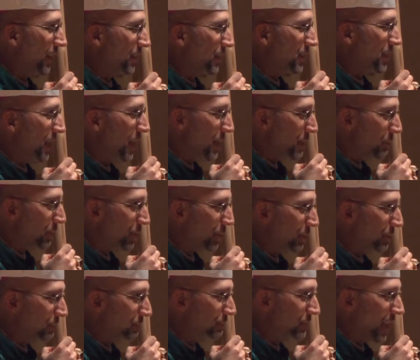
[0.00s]
the
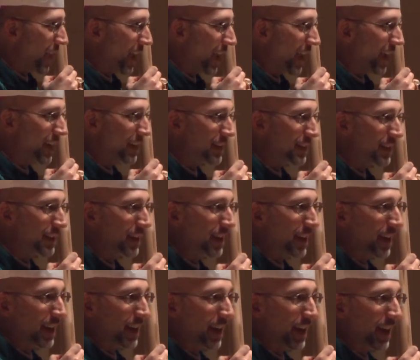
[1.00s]
table, and
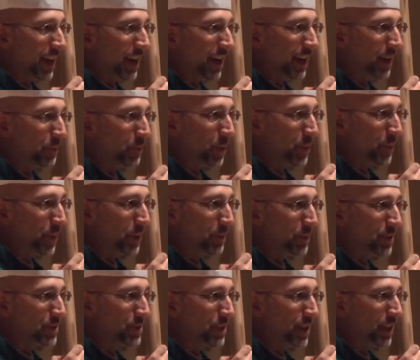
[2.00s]
where we
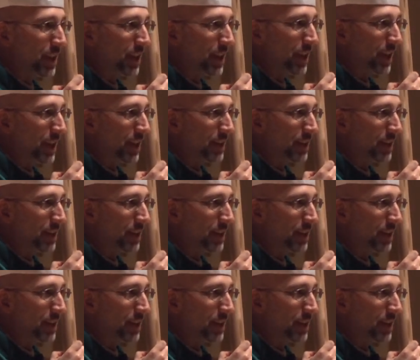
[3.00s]
were sitting,